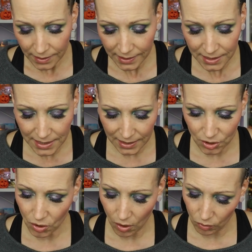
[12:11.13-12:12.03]
Let's
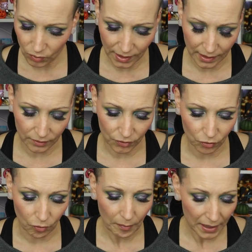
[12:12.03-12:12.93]
next go then
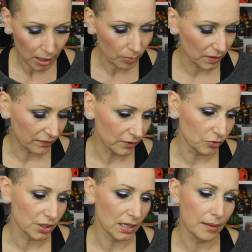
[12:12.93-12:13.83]
to Makeup
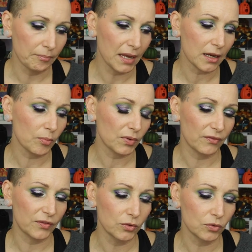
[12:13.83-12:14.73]
Revolution. And Makeup
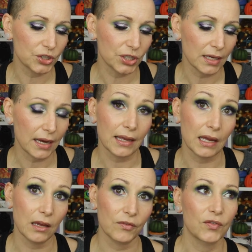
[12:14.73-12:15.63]
Revolution, I
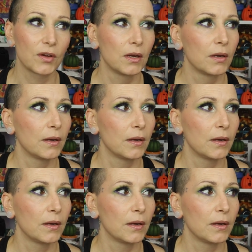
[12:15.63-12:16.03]
have...